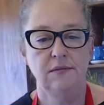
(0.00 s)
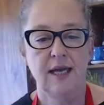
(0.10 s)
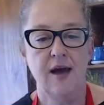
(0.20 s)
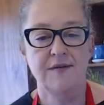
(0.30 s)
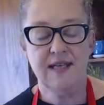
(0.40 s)

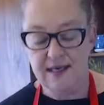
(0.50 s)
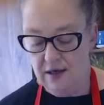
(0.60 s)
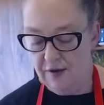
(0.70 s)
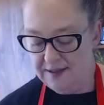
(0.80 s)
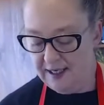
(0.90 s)
Yeah, I've seen
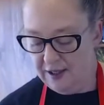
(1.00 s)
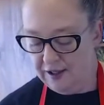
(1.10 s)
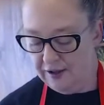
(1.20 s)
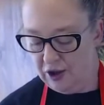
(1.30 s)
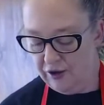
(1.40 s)

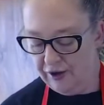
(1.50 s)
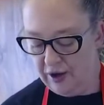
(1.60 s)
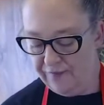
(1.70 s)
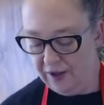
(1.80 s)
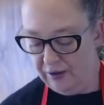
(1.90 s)
a girl that
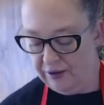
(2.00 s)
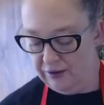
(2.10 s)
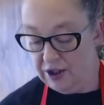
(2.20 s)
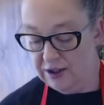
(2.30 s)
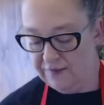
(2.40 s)
I
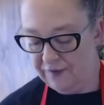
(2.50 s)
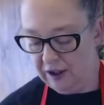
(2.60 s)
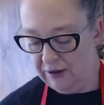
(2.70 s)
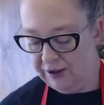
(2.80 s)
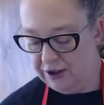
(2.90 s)
used to
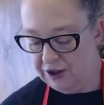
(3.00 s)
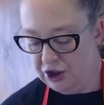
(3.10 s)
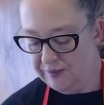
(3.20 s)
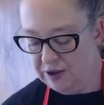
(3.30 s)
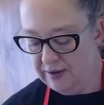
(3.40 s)
follow on
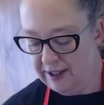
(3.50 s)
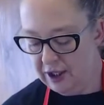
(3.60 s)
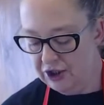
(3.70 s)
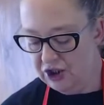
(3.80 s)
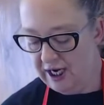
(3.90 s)
YouTube doing
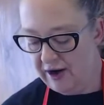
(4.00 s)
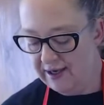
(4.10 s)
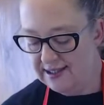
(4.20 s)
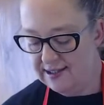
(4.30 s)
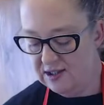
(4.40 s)
her chair
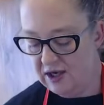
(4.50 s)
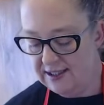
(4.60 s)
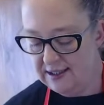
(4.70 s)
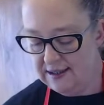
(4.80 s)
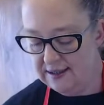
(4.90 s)

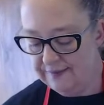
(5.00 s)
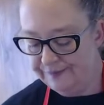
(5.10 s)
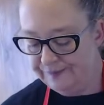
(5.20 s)
exercises.